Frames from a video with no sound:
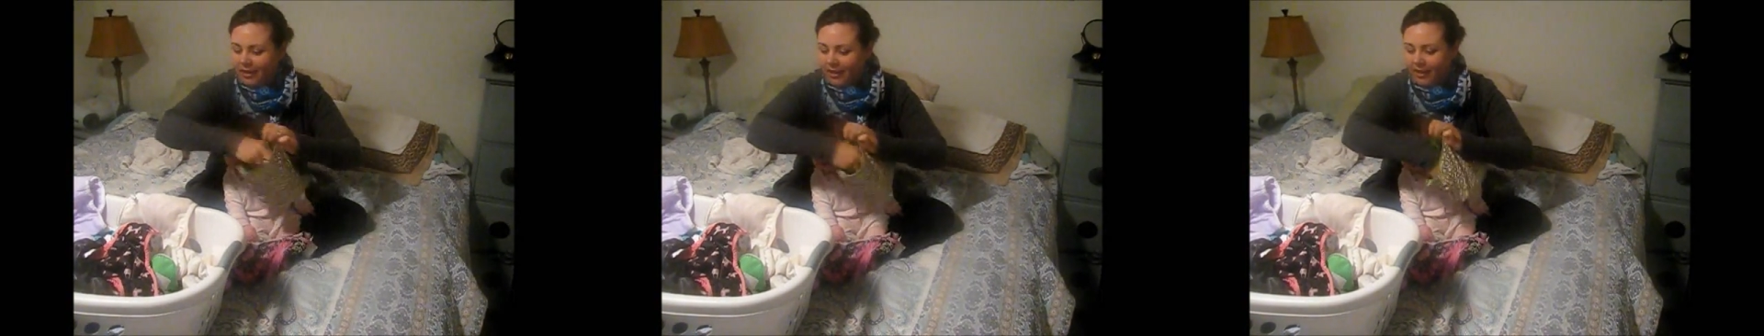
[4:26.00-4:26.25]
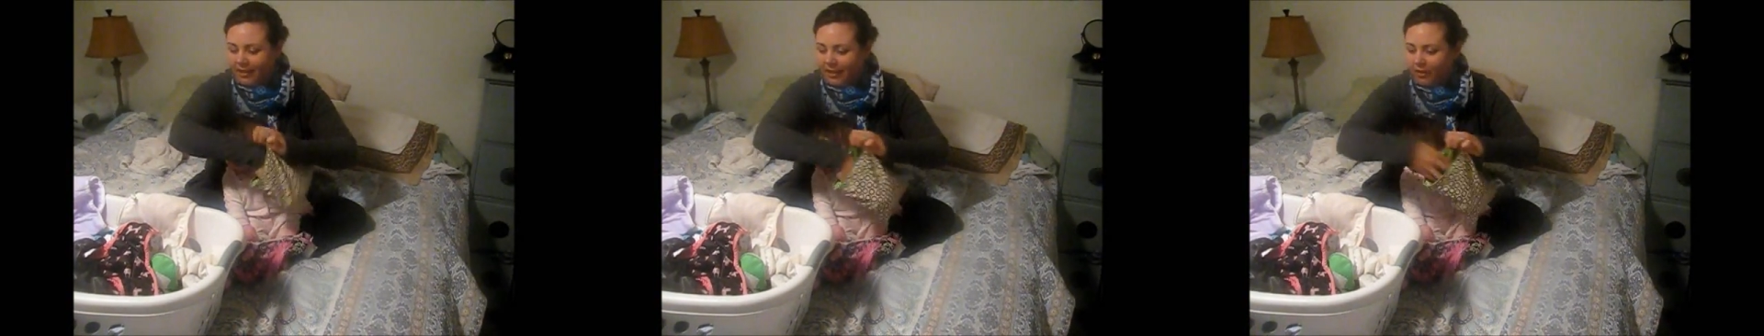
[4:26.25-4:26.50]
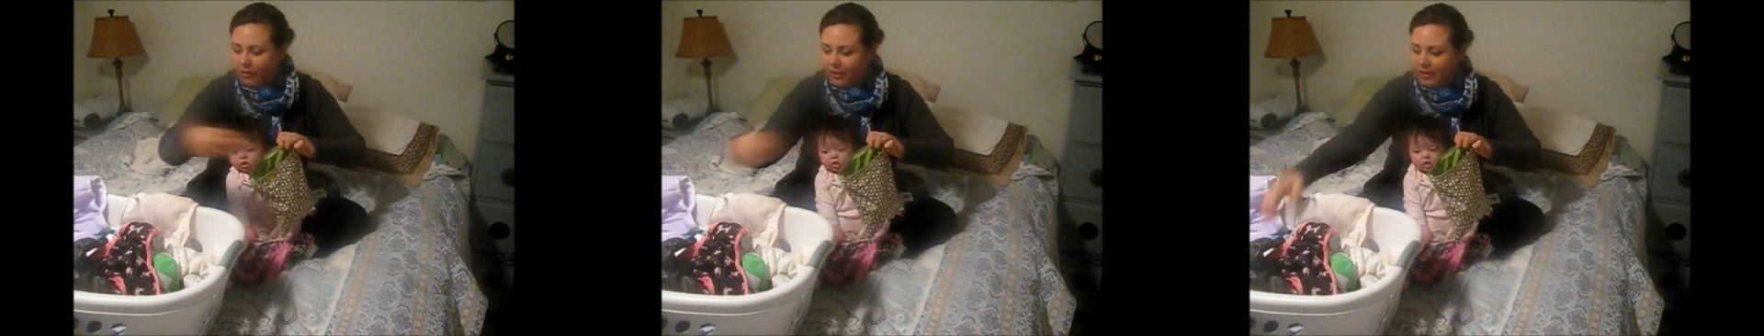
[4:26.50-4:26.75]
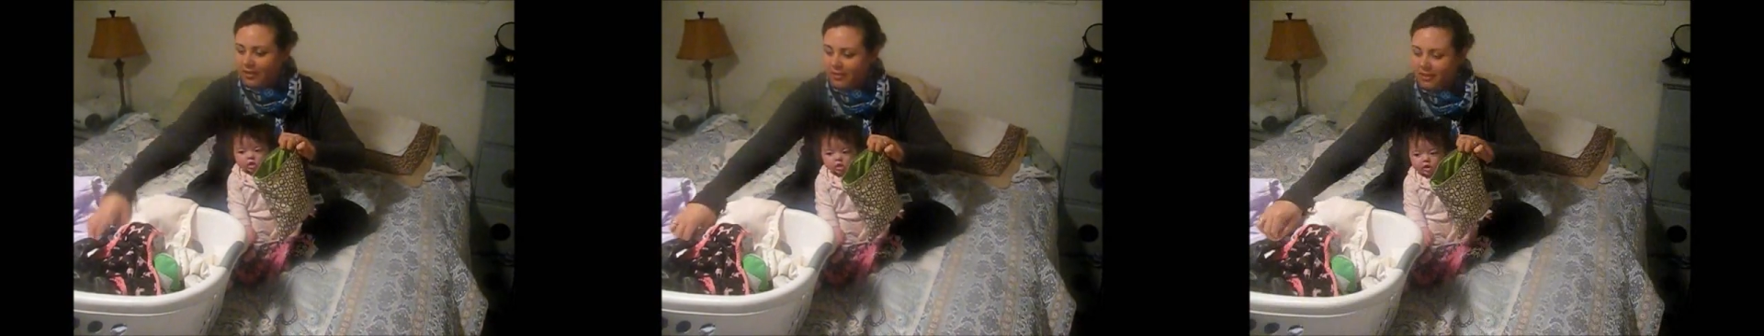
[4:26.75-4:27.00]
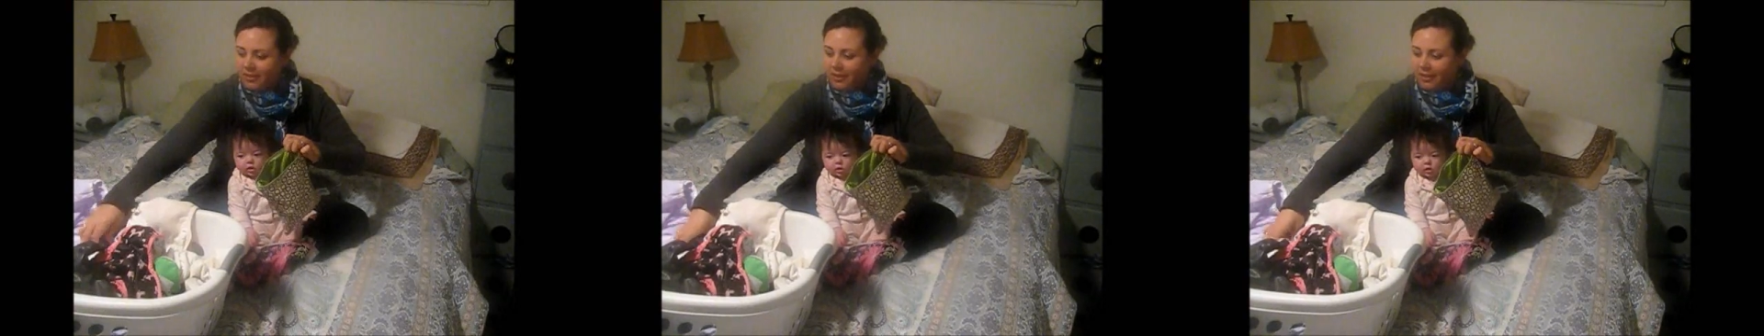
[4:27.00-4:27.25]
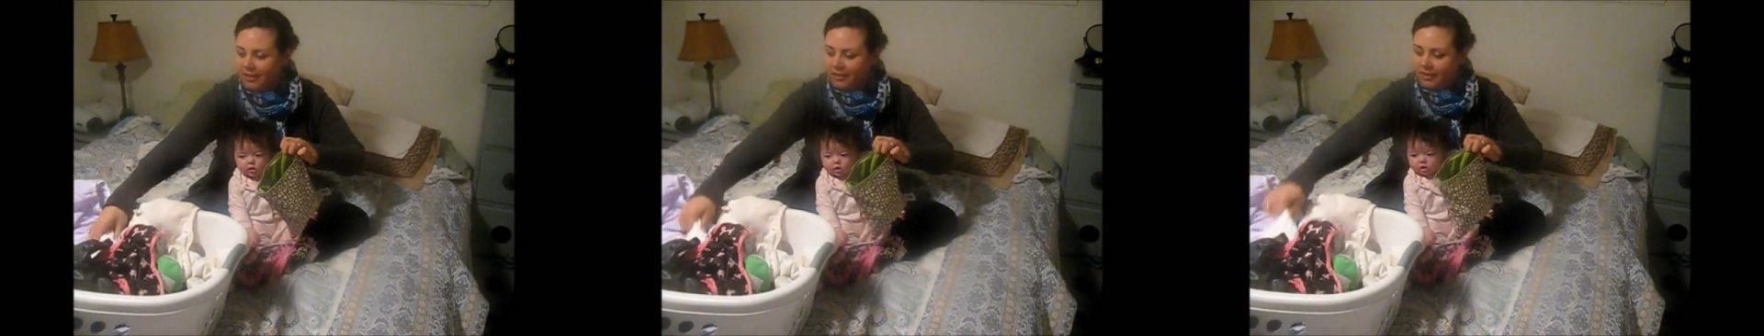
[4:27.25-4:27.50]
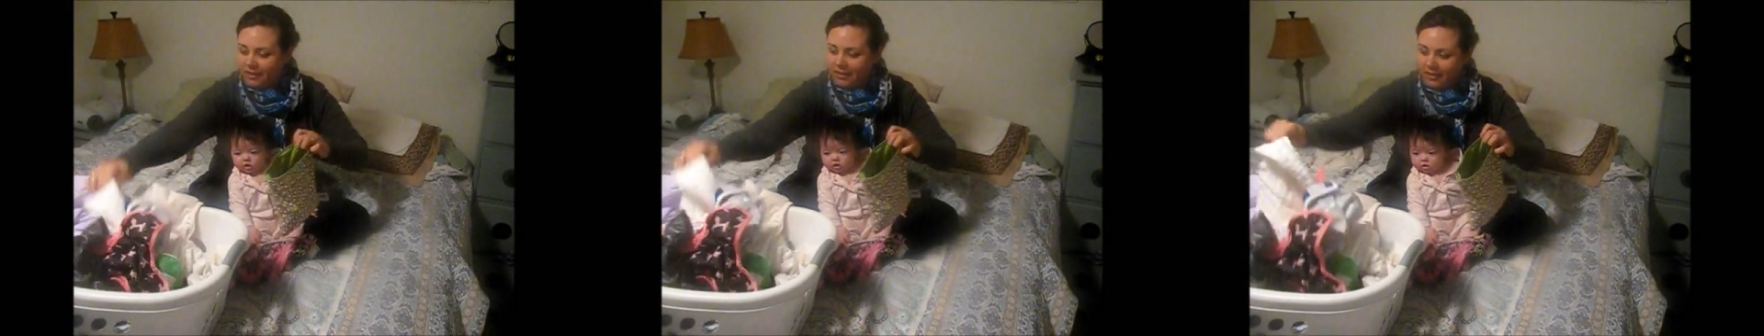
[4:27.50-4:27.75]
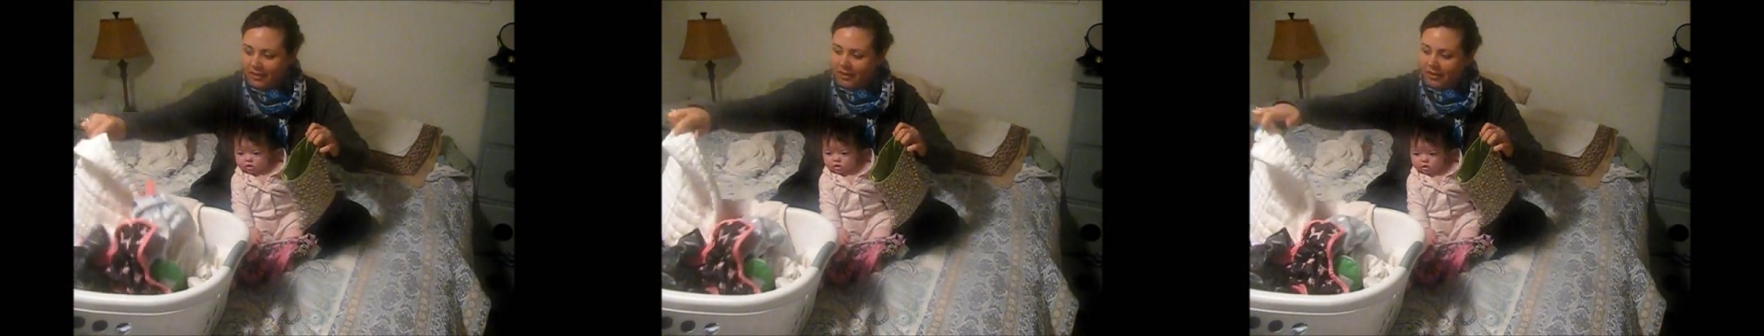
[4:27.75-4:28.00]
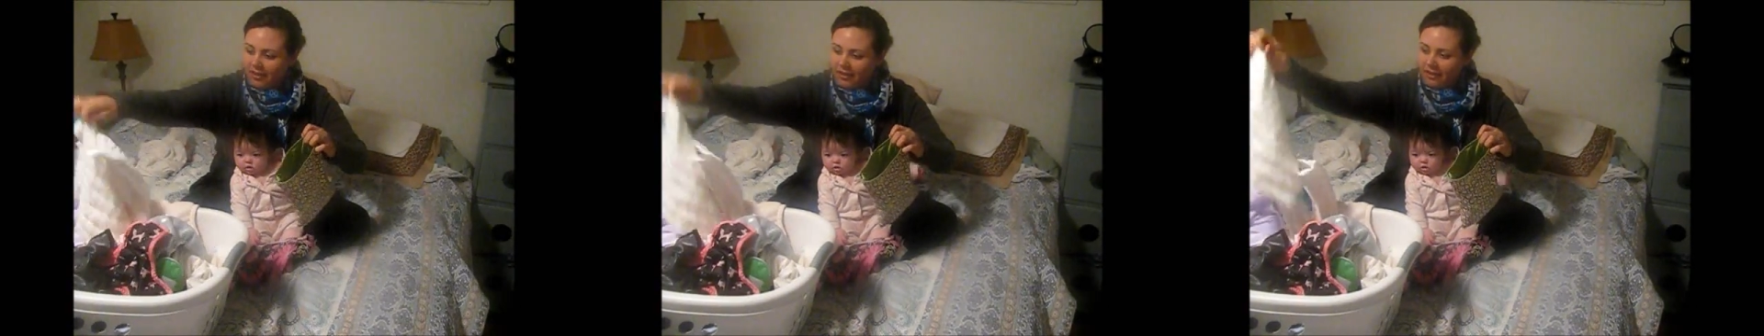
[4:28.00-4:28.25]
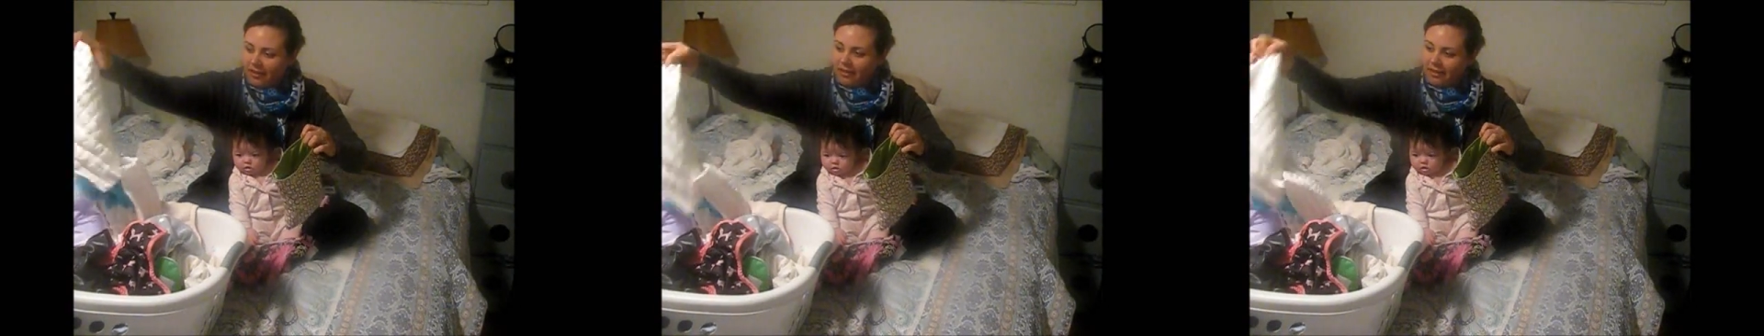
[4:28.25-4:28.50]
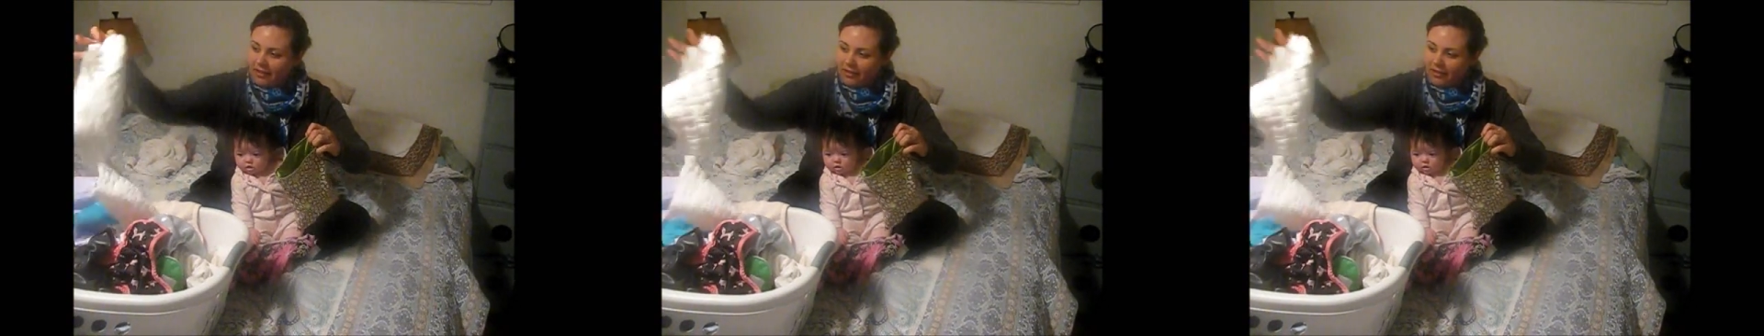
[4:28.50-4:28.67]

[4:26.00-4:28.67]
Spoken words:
and then one insert, and